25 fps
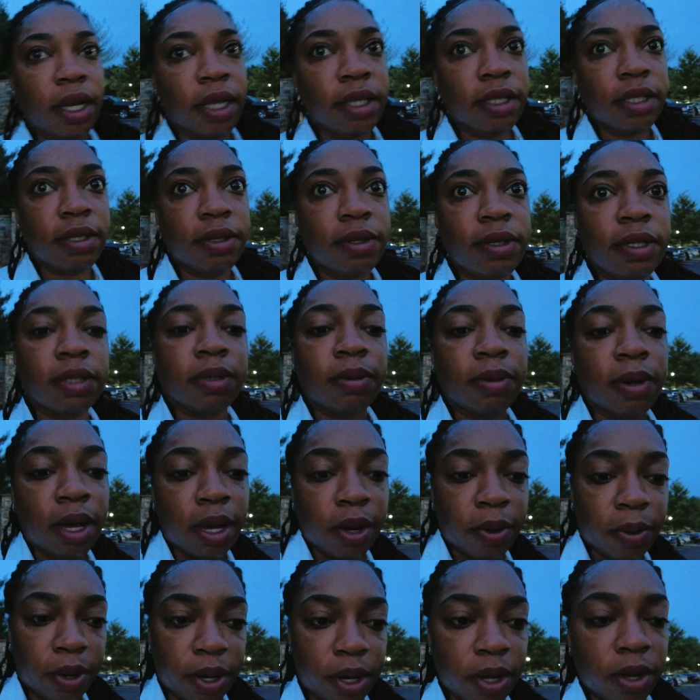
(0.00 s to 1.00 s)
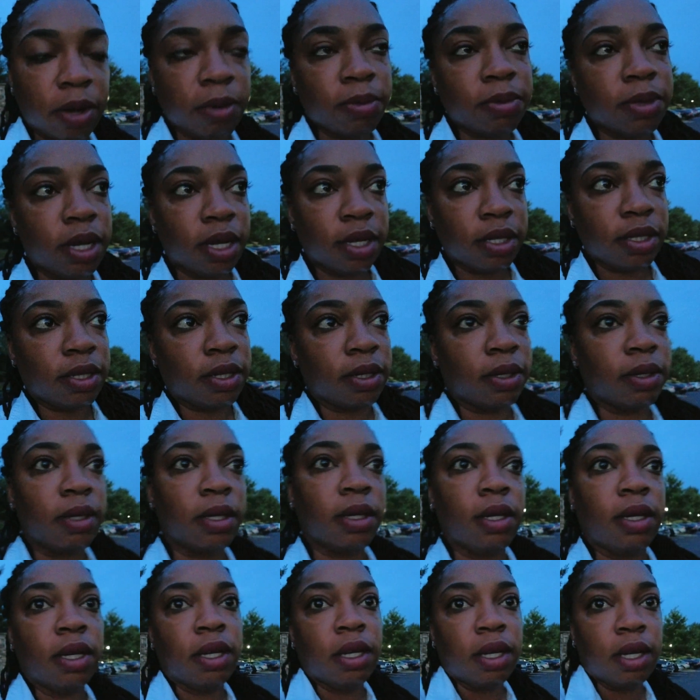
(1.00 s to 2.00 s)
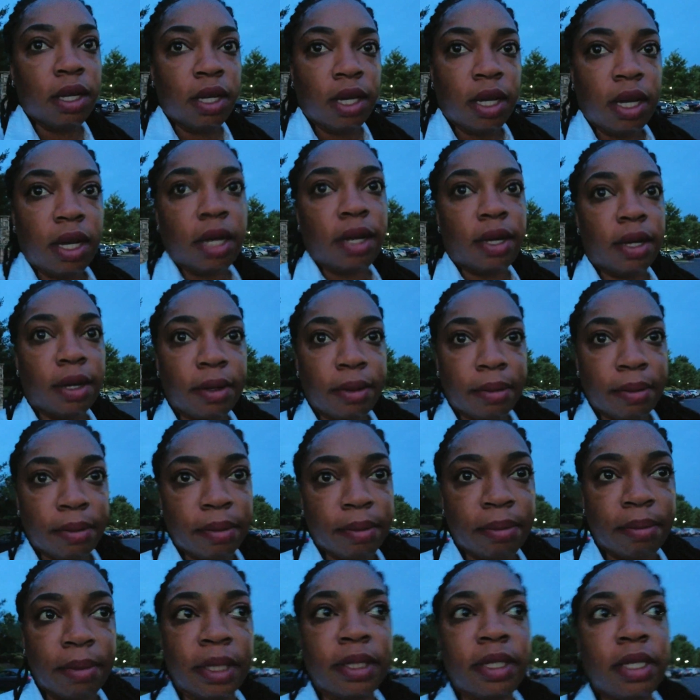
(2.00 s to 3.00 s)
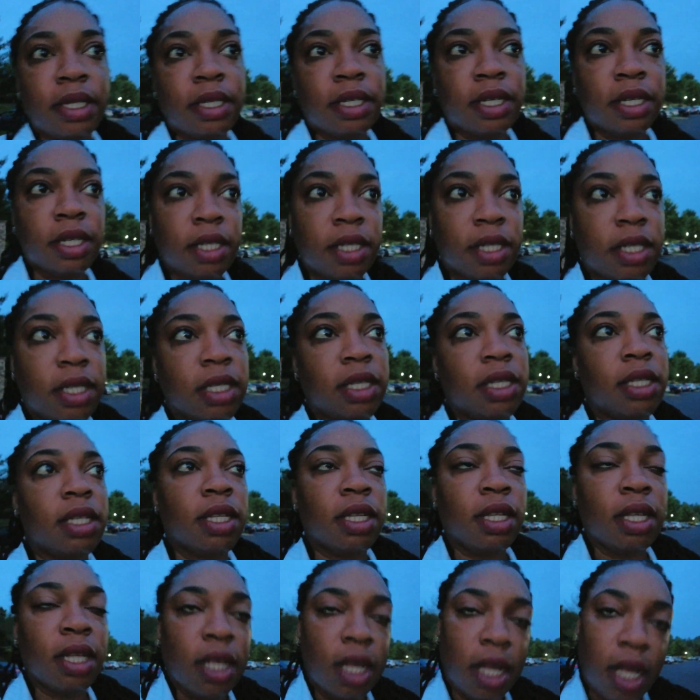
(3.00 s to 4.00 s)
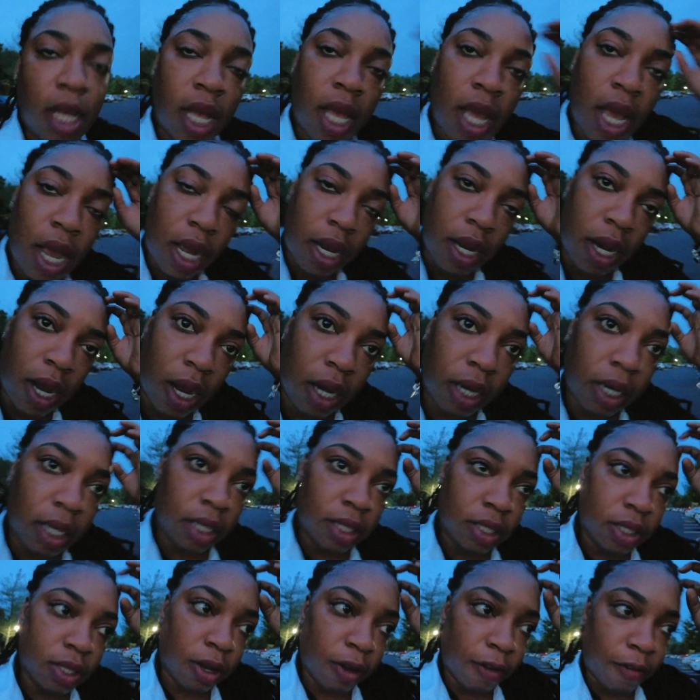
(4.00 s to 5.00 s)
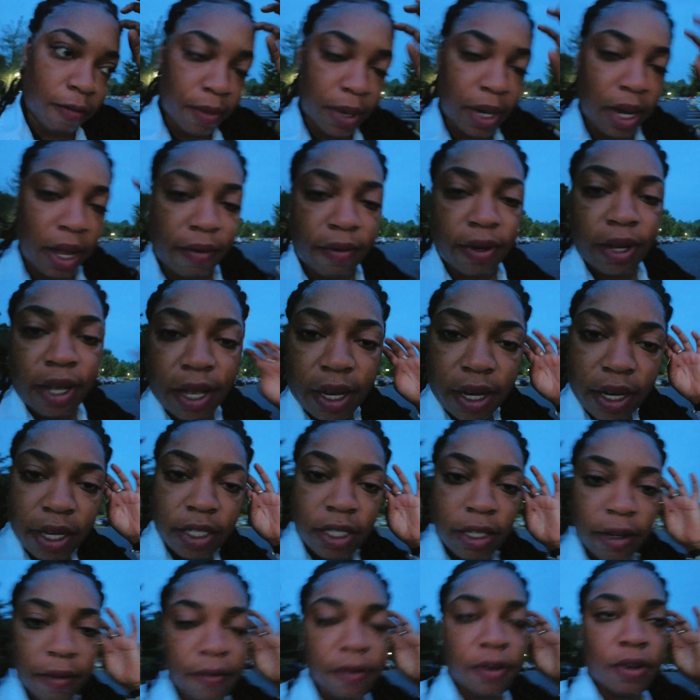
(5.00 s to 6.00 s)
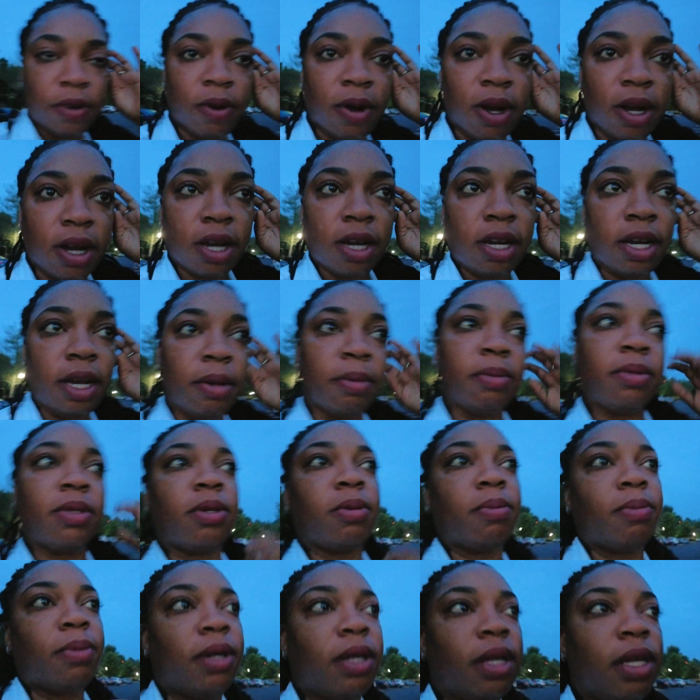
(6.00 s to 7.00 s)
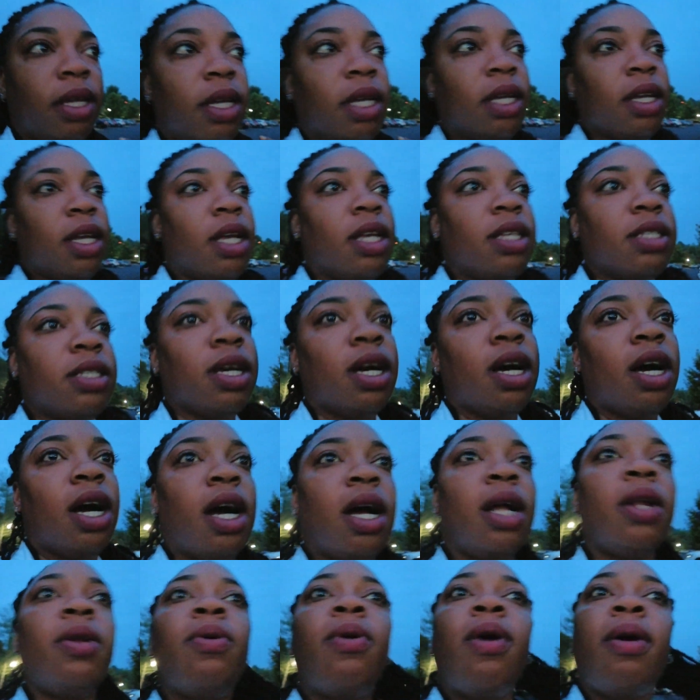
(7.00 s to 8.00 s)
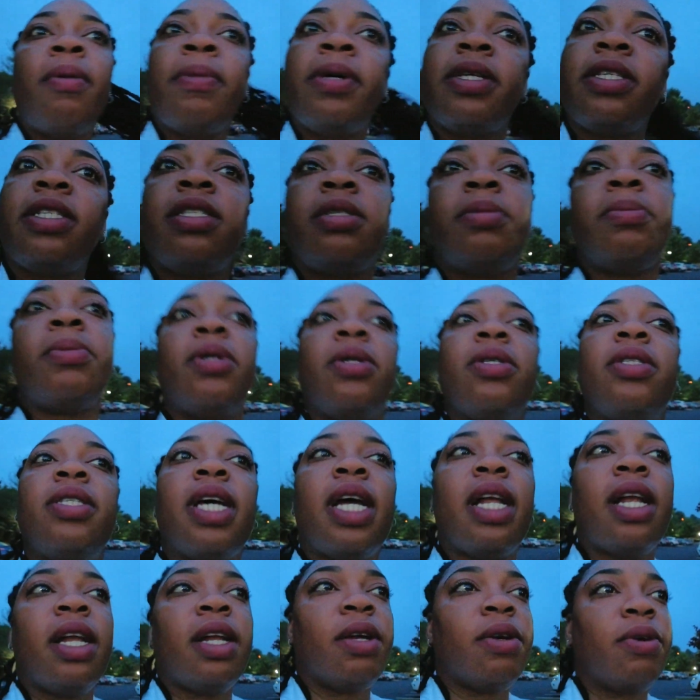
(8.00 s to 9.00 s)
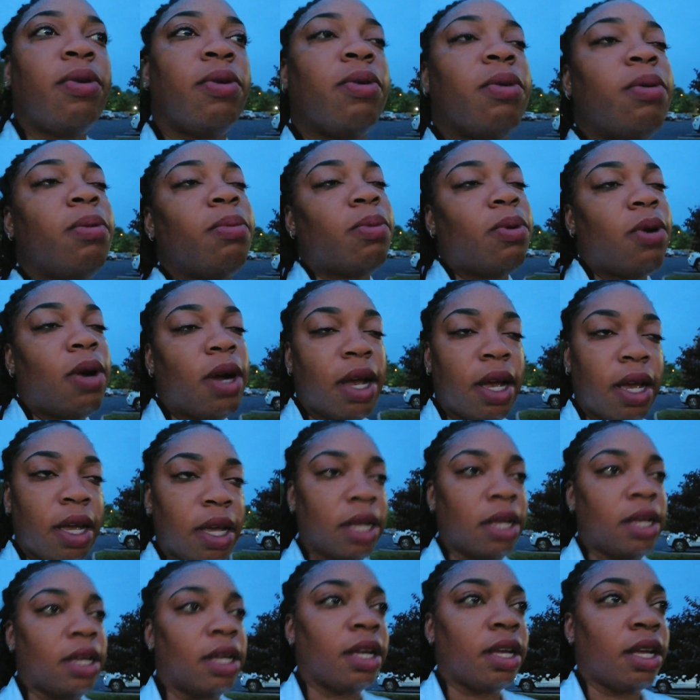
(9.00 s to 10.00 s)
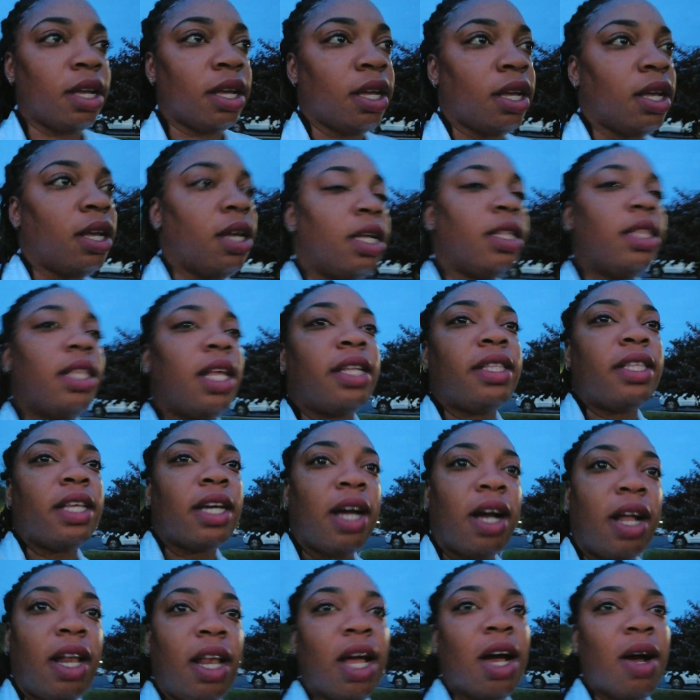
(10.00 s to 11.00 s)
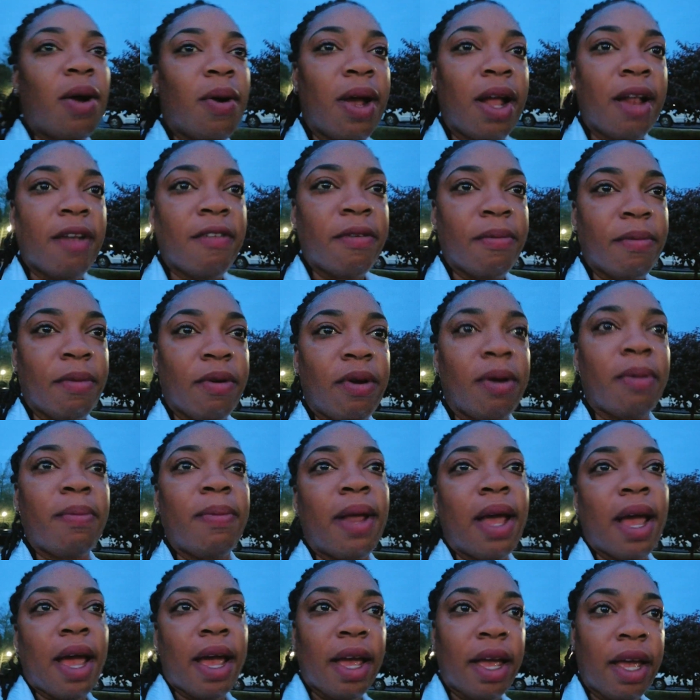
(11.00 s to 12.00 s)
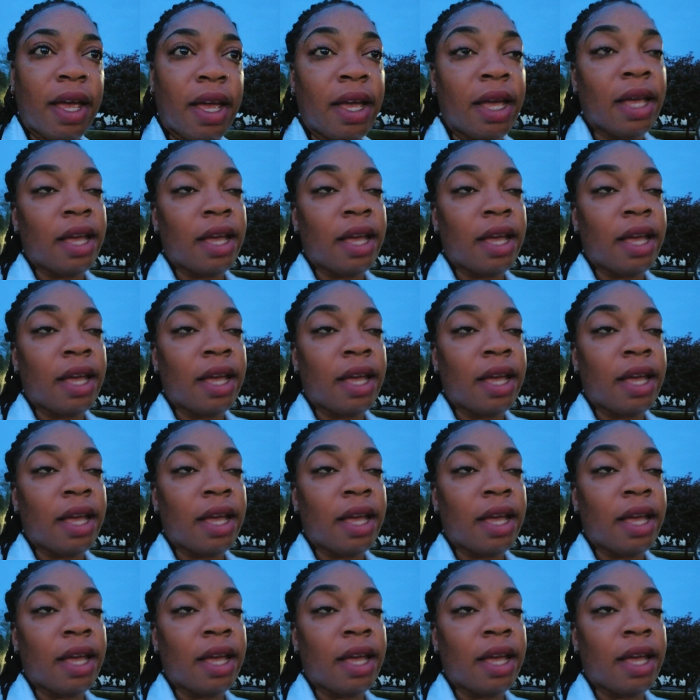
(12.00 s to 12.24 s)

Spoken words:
And it's the reason why when it comes on to messages and all these stuff, I don't have no energy for do all of them something. So all who want message me outside of the group, boy, that take a long while for me reply.